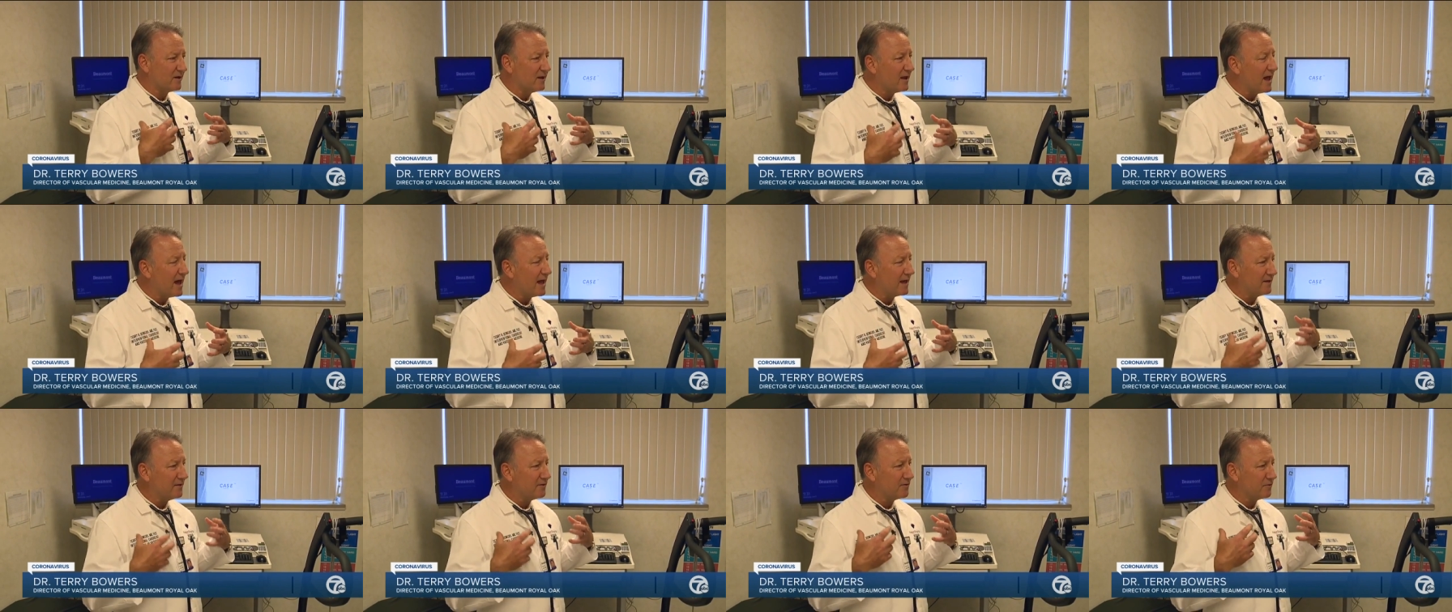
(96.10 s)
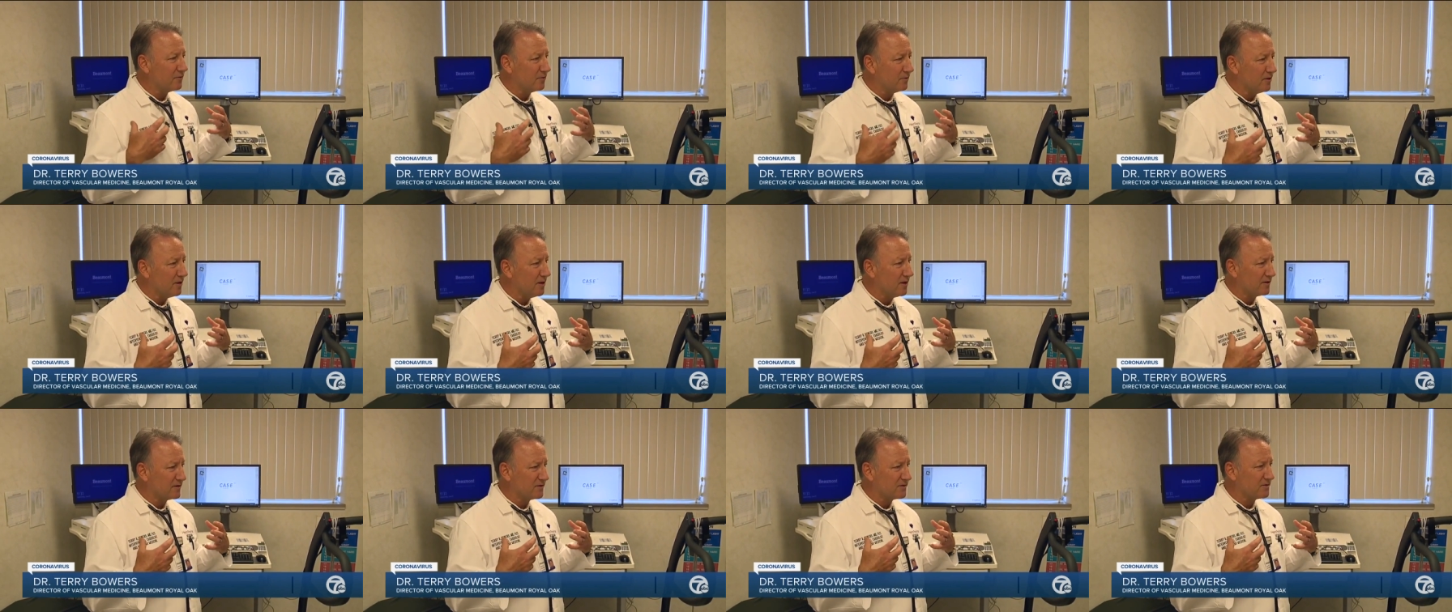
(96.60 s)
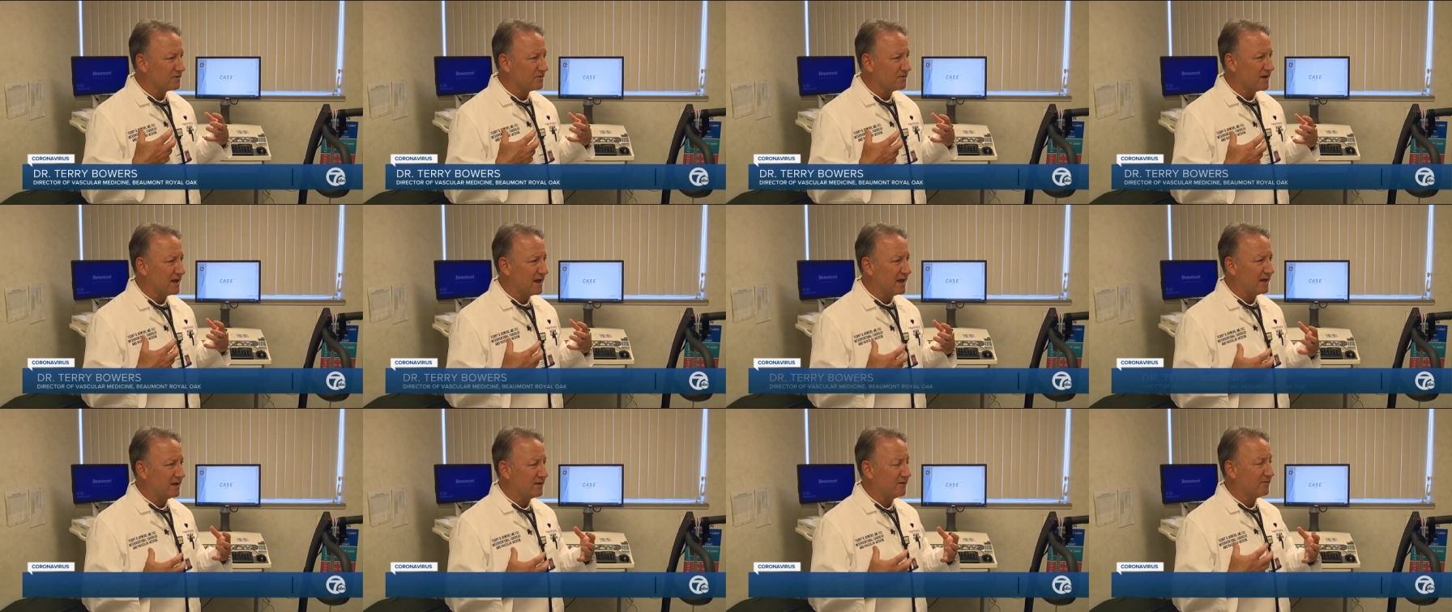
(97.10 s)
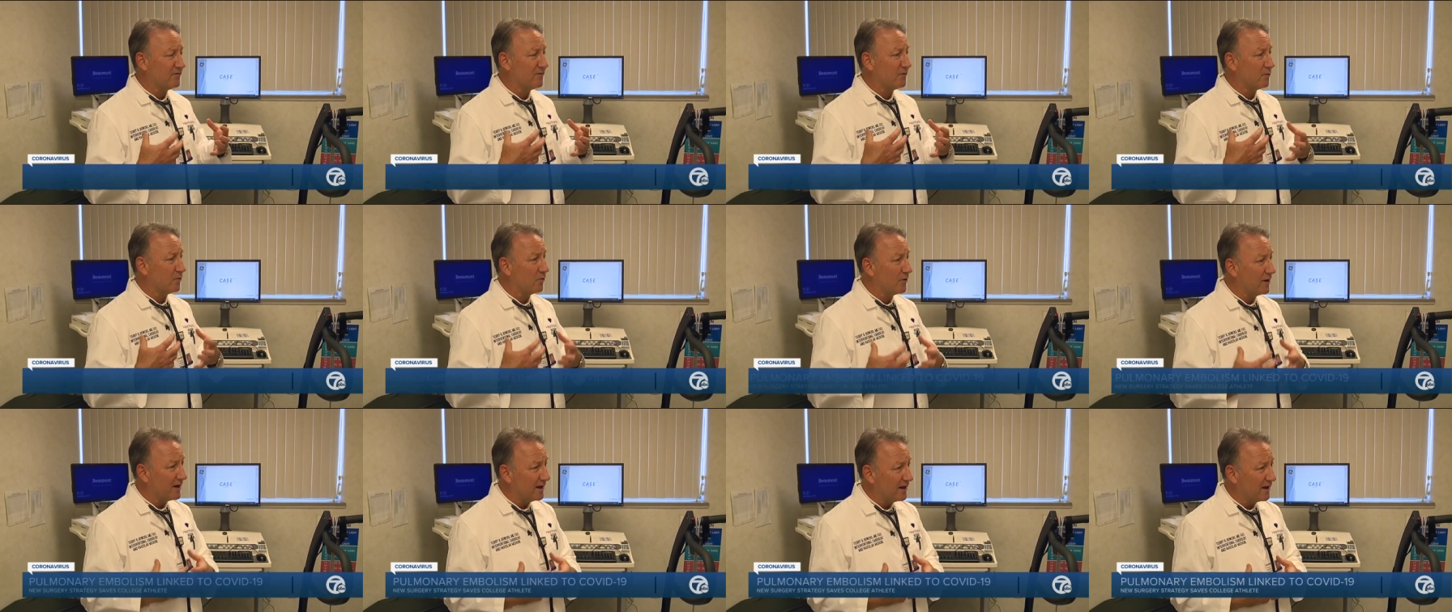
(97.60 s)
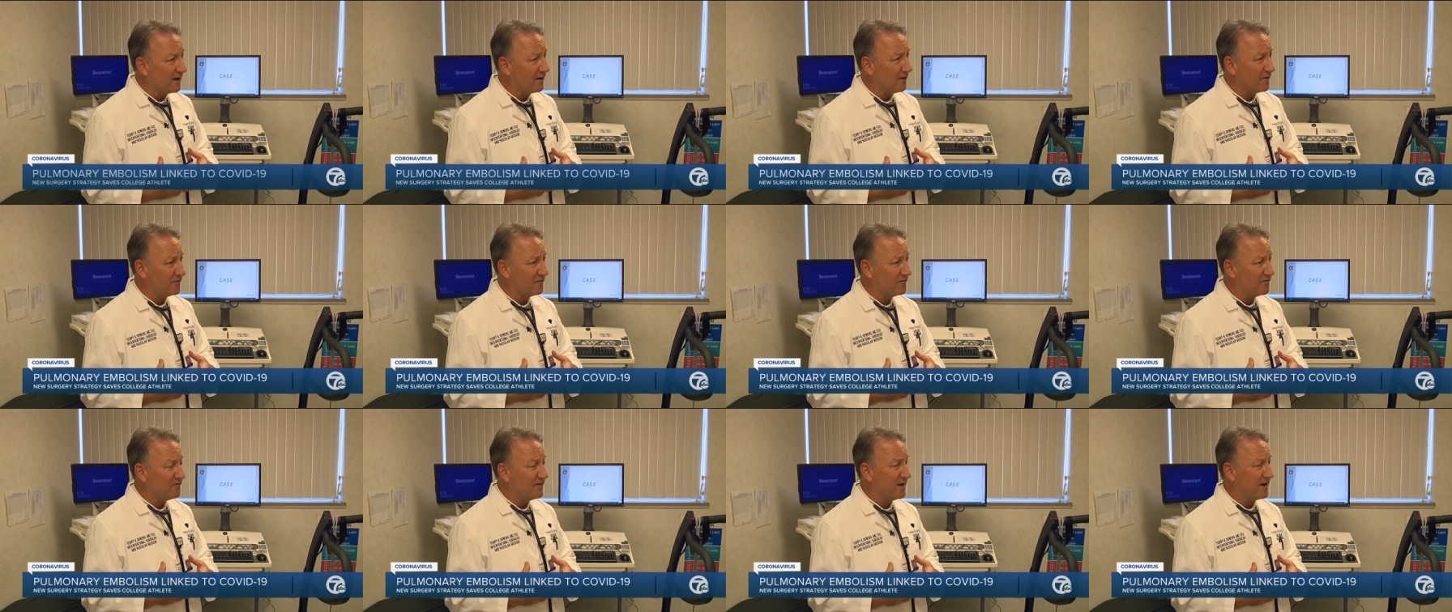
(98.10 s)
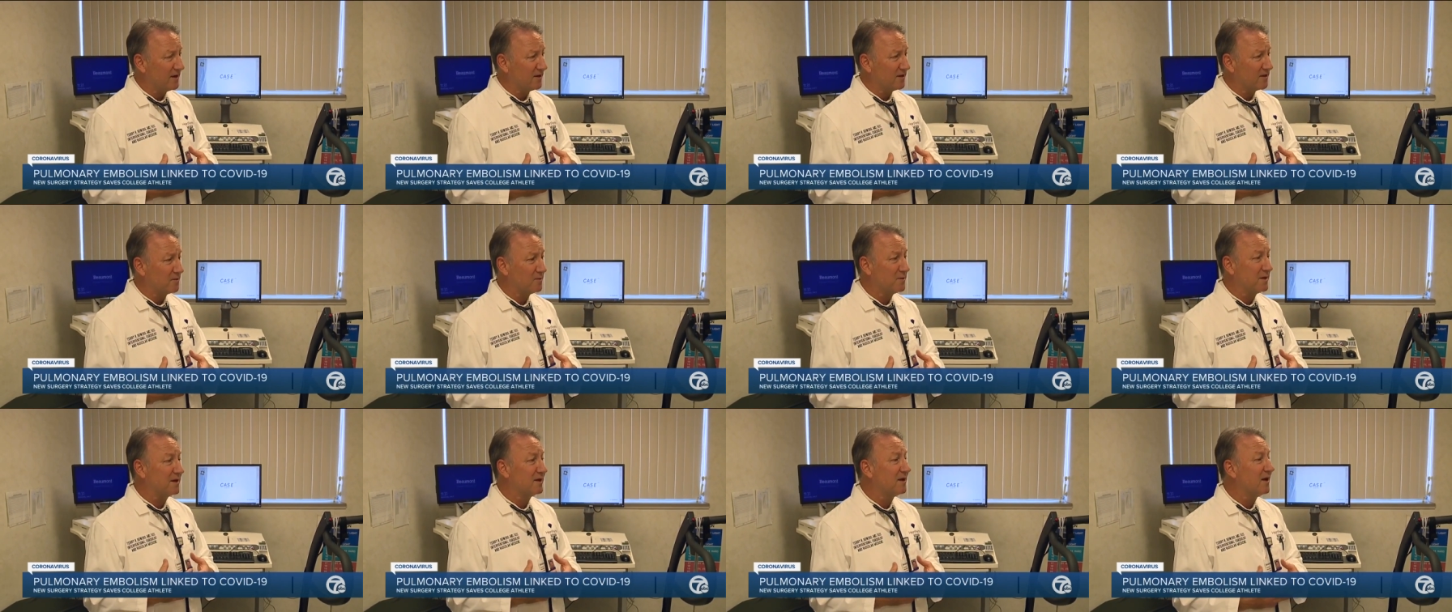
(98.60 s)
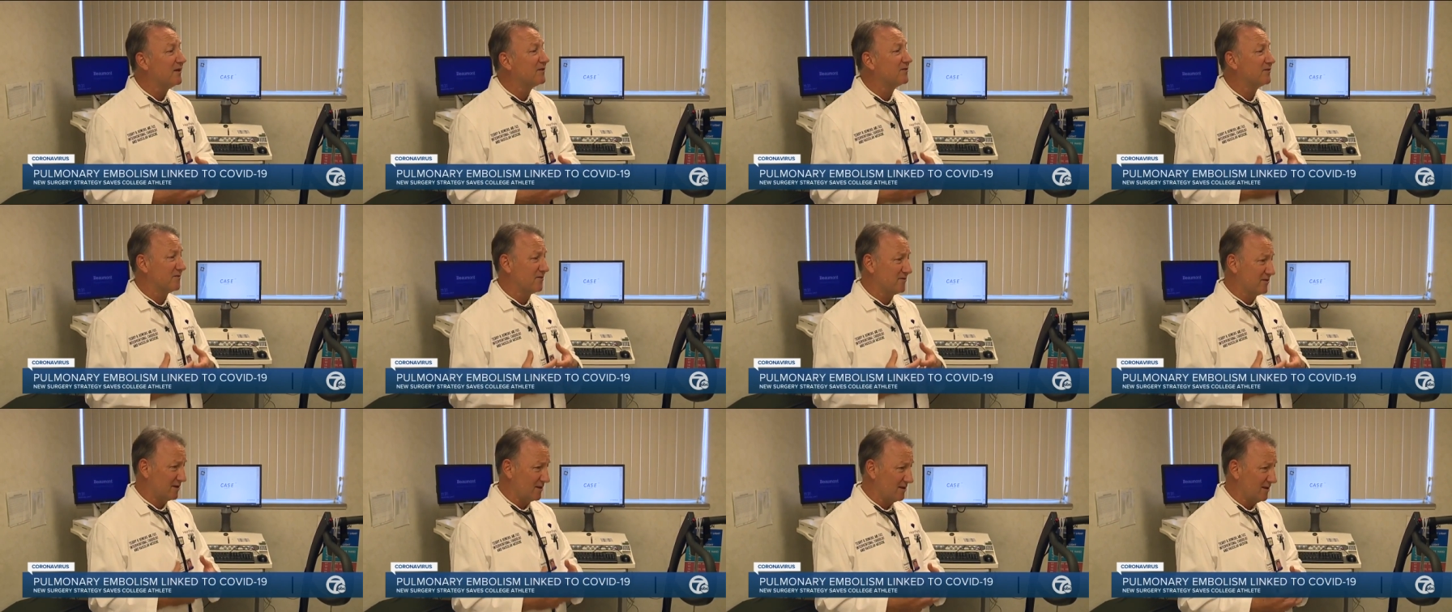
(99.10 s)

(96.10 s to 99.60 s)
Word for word: clot in their lungs, they're dying of the right heart failing because of the